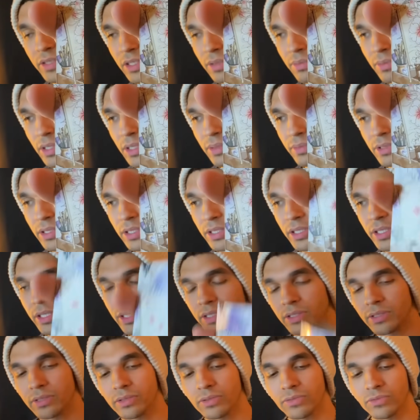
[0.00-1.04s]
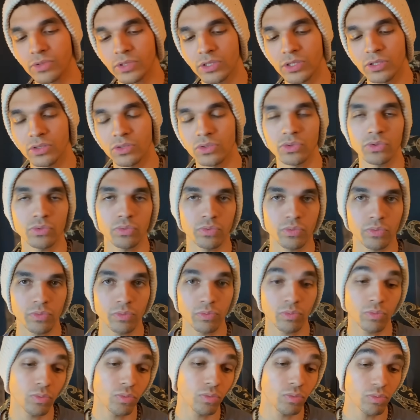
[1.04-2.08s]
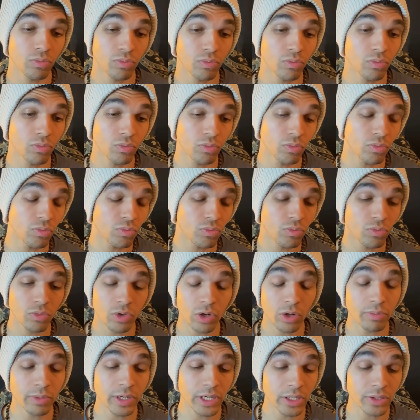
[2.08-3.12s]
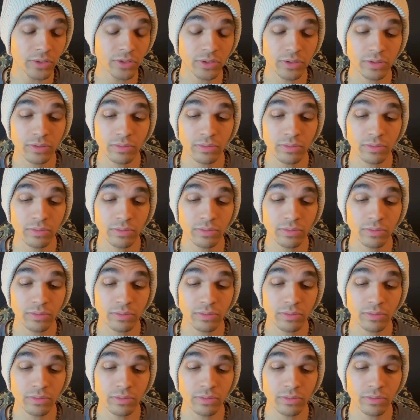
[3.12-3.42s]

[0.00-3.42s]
bottom of the deck, which deals with romance.